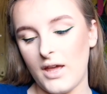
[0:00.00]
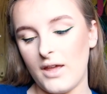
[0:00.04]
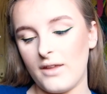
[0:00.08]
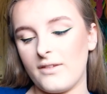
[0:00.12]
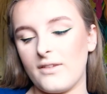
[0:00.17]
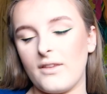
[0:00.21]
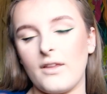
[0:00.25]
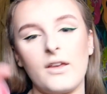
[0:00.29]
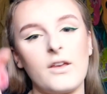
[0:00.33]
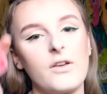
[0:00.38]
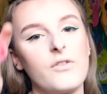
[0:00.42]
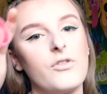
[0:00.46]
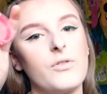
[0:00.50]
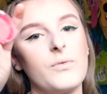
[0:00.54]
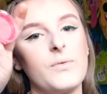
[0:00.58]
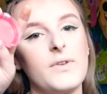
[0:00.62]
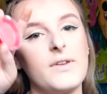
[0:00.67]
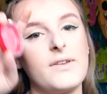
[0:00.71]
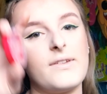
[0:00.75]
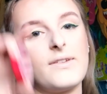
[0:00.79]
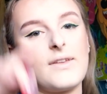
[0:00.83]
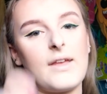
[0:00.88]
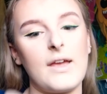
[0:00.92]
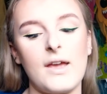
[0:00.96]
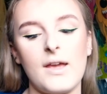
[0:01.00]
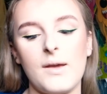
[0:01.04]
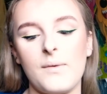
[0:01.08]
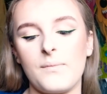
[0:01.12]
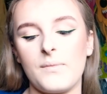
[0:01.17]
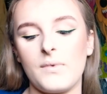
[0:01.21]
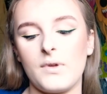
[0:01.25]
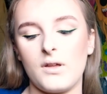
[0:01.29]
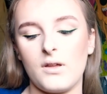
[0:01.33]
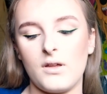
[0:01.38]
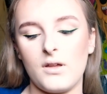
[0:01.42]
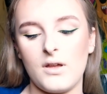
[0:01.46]
It's like from the
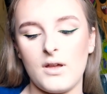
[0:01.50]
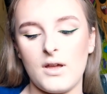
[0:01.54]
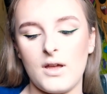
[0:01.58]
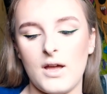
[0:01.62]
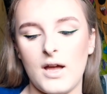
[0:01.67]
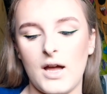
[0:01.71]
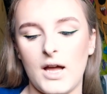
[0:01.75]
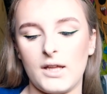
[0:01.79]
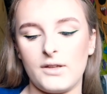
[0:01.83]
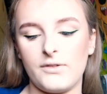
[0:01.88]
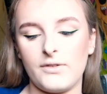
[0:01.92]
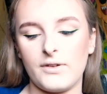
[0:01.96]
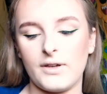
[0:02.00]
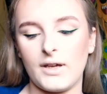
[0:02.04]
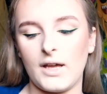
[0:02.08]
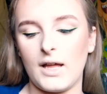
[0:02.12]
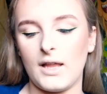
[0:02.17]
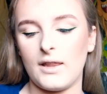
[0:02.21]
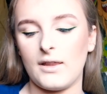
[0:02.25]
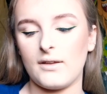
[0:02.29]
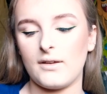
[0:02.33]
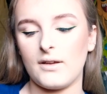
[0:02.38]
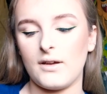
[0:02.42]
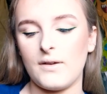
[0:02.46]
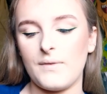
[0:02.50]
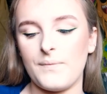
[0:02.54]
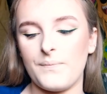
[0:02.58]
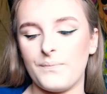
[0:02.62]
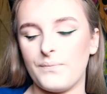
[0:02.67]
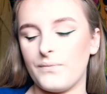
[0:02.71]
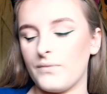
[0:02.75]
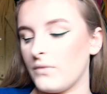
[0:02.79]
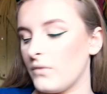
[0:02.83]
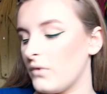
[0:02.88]
same advent calendar.